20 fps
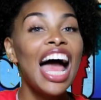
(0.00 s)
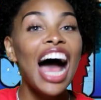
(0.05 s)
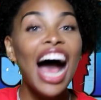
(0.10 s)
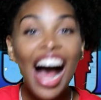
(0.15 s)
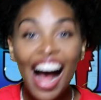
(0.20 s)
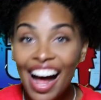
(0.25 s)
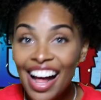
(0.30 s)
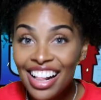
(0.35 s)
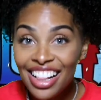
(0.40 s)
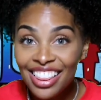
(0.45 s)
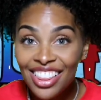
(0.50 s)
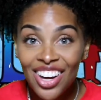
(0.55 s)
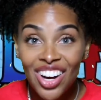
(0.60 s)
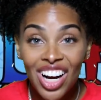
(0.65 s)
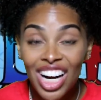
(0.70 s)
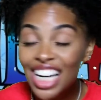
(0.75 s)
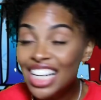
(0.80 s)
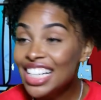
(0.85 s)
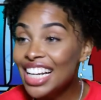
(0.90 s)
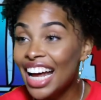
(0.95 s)
I
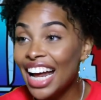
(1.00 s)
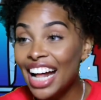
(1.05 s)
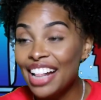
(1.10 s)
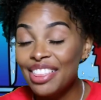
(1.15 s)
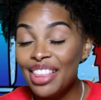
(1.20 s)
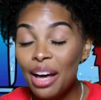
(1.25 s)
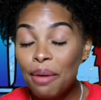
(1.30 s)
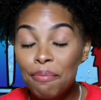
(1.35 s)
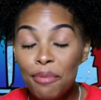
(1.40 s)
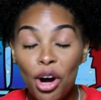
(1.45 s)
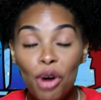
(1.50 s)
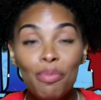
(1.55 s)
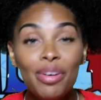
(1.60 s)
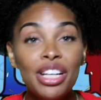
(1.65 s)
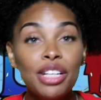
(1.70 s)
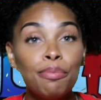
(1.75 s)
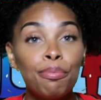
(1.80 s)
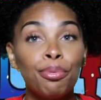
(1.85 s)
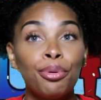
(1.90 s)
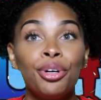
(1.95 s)
thought that at that
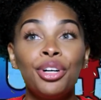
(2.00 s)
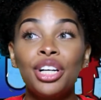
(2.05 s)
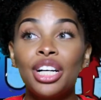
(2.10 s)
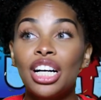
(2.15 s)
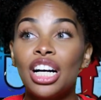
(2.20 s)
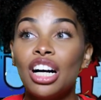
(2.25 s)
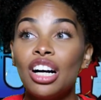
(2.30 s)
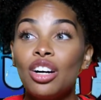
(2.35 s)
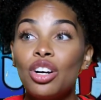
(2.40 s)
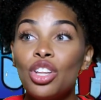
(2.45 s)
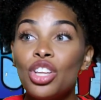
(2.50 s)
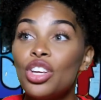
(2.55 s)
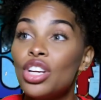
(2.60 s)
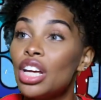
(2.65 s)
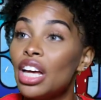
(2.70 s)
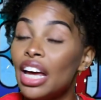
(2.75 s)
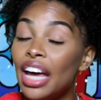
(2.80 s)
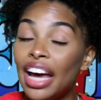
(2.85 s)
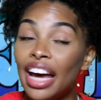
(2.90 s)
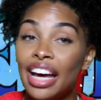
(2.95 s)
moment Brook
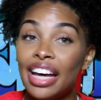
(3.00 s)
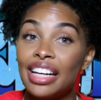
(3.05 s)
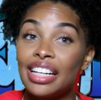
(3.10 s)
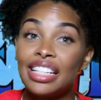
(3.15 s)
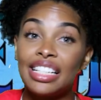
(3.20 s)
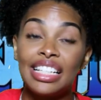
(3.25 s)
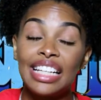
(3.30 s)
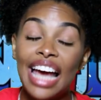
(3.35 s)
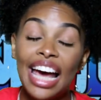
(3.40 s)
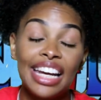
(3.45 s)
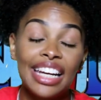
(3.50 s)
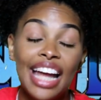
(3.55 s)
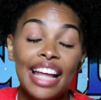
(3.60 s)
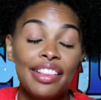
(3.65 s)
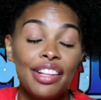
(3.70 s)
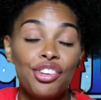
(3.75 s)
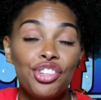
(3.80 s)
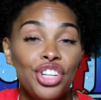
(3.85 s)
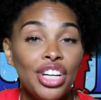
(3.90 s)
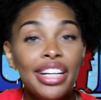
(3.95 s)
hadn't had
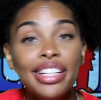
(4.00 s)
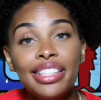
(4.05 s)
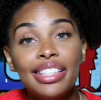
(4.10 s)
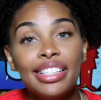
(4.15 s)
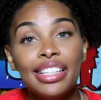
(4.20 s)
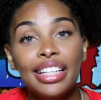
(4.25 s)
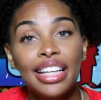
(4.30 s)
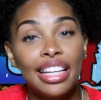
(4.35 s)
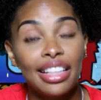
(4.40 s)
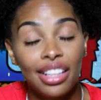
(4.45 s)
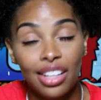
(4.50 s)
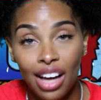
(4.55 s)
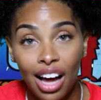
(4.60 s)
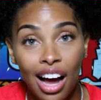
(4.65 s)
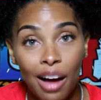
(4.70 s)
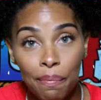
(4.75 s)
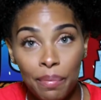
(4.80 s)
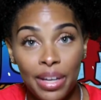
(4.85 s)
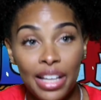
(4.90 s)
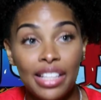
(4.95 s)
the chance to get the
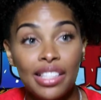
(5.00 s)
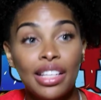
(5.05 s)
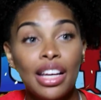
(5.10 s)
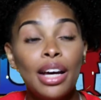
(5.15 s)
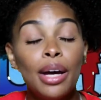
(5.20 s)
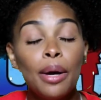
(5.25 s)
copies.